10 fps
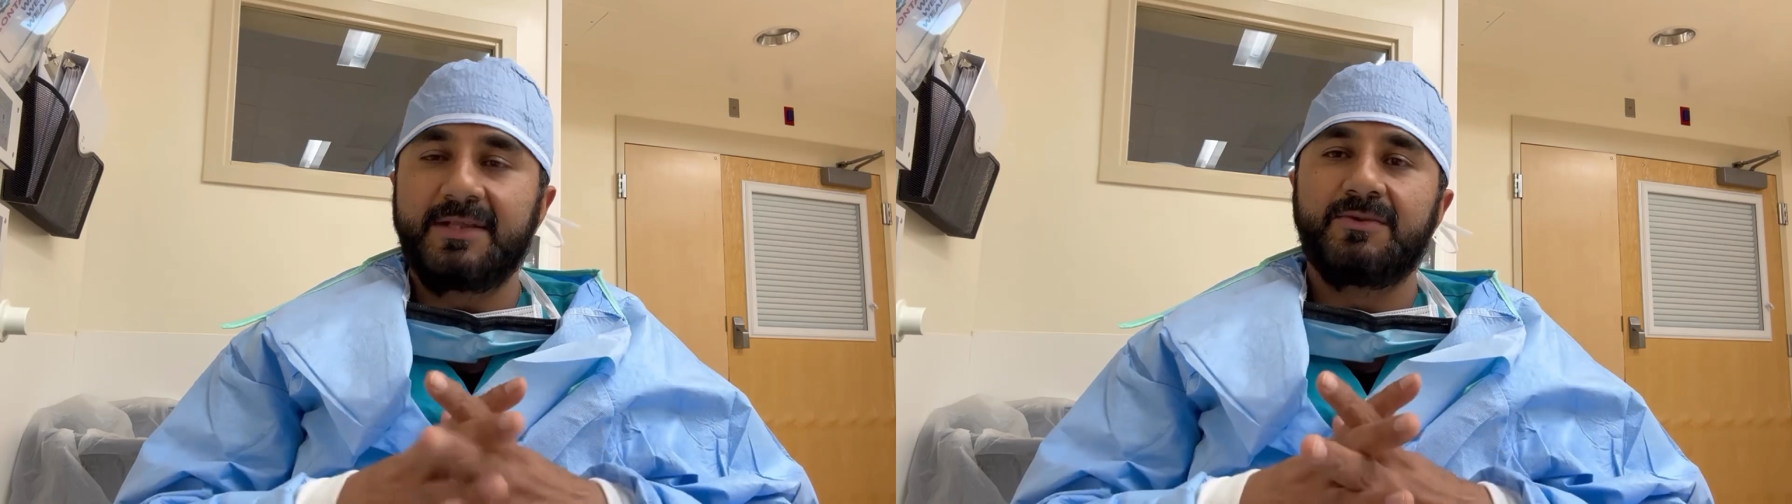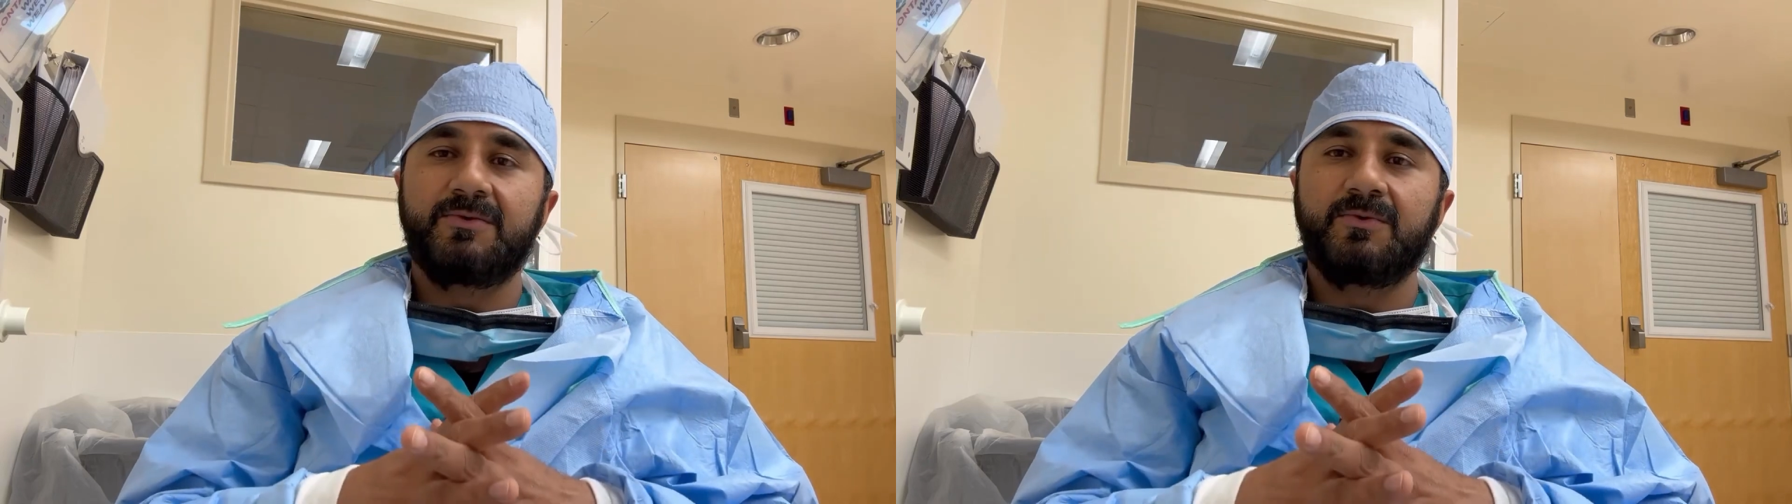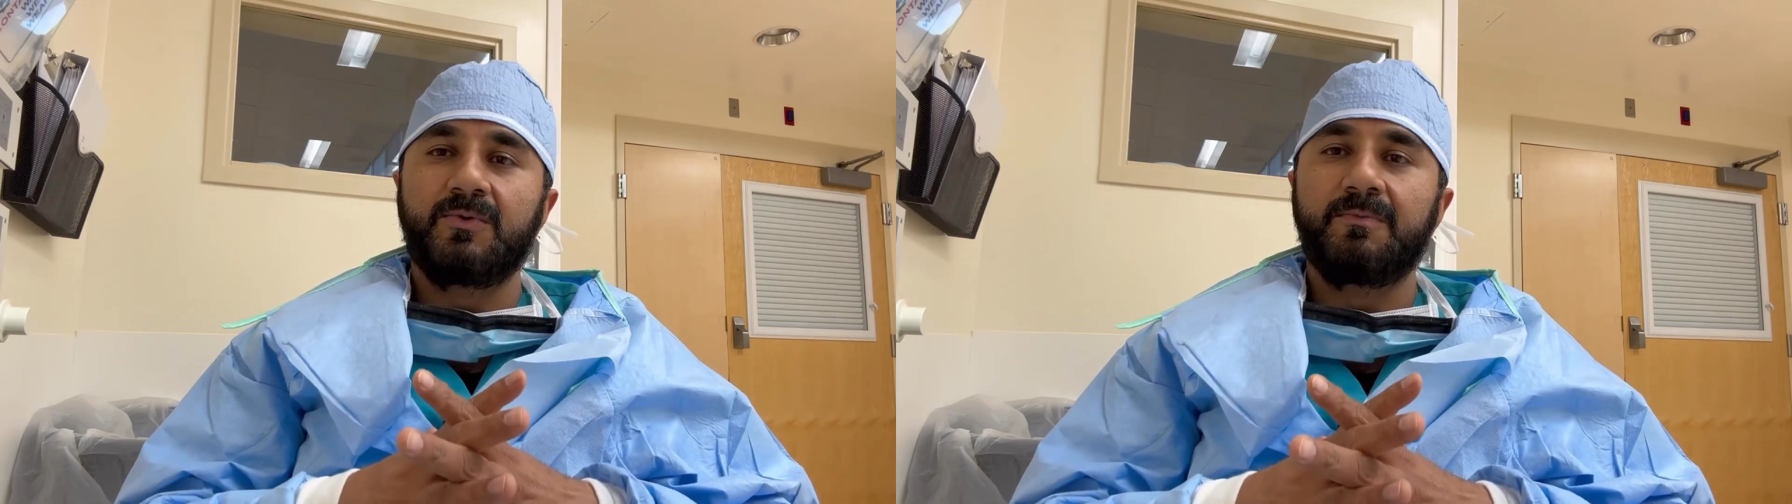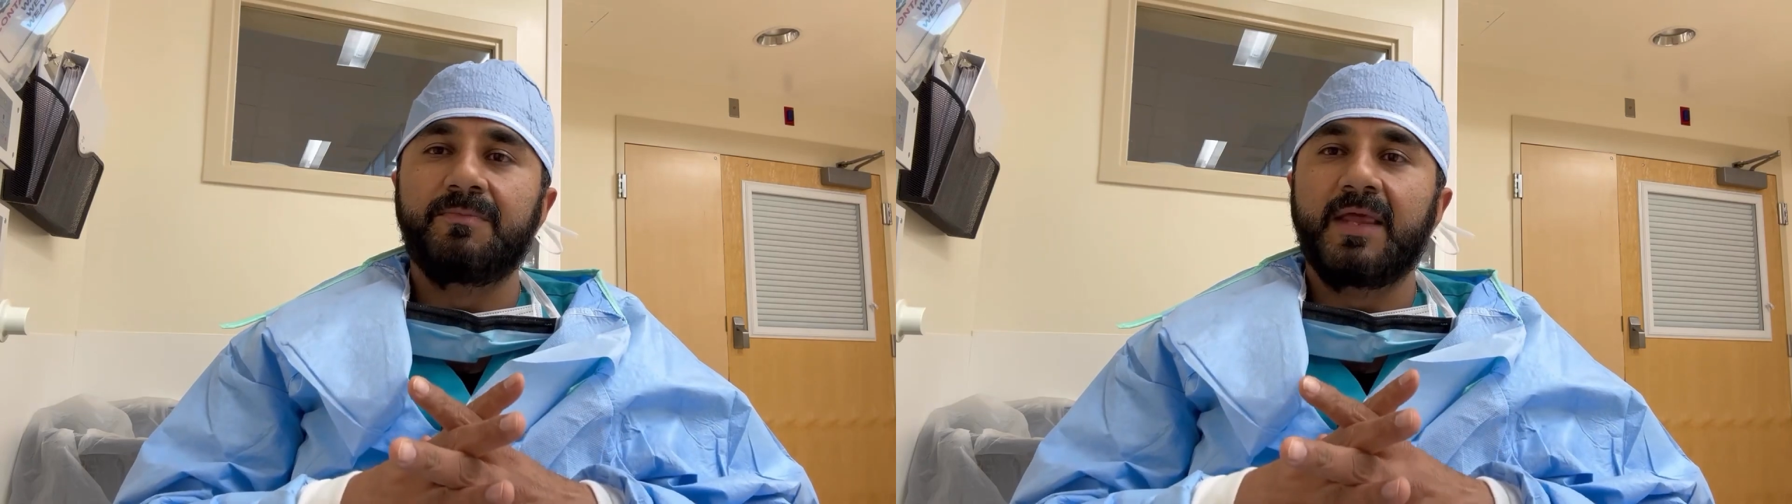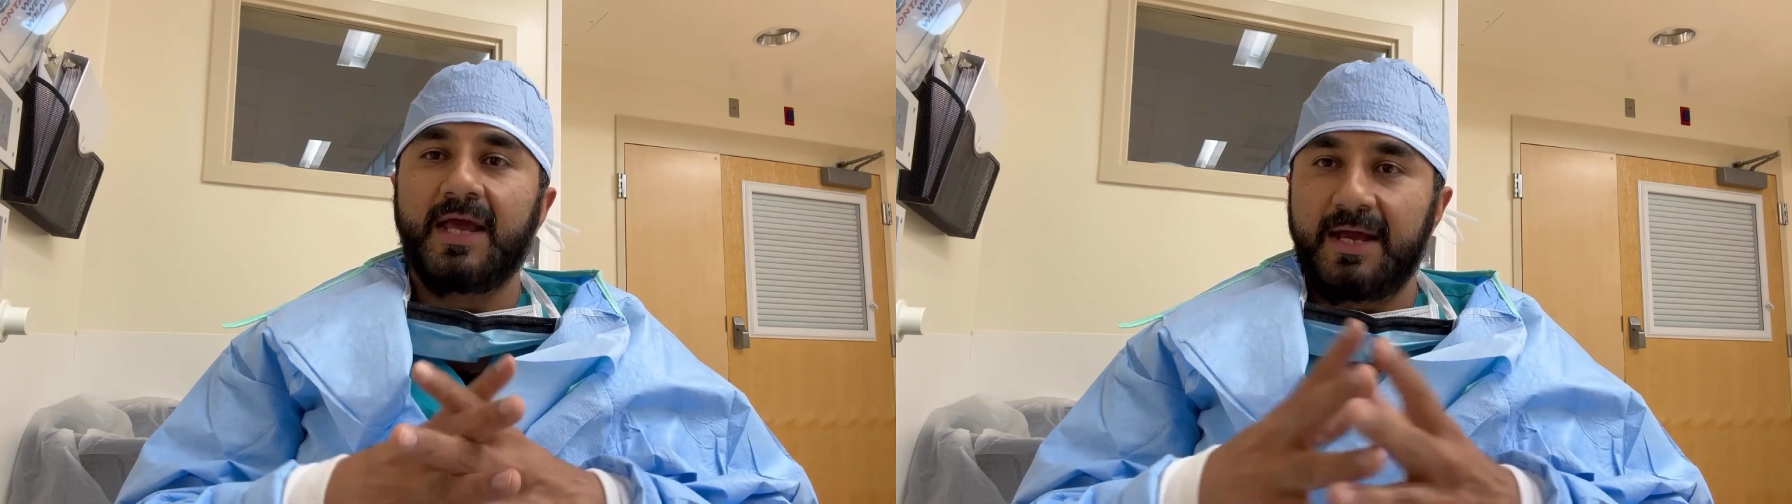in the room,